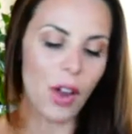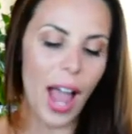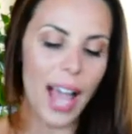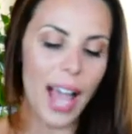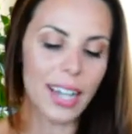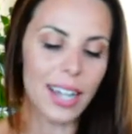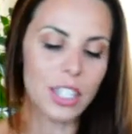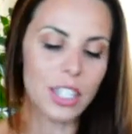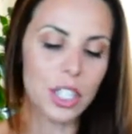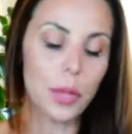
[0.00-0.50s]

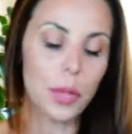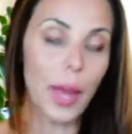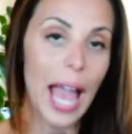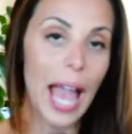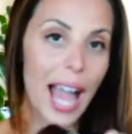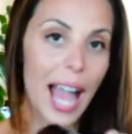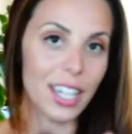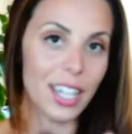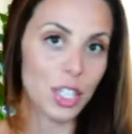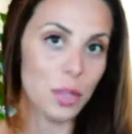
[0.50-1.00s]
actually
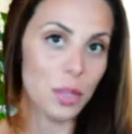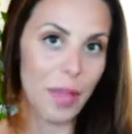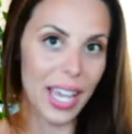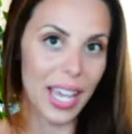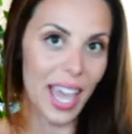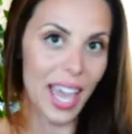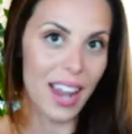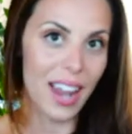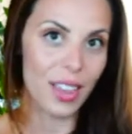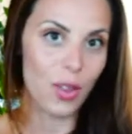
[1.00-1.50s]
Reaction by
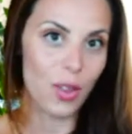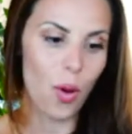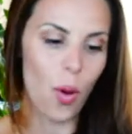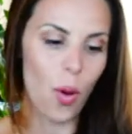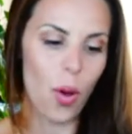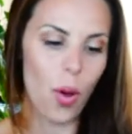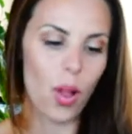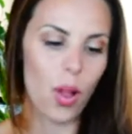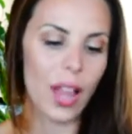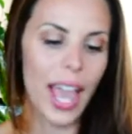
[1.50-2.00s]
Kenneth
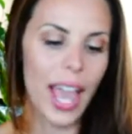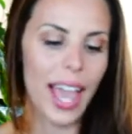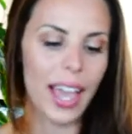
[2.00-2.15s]
Cole,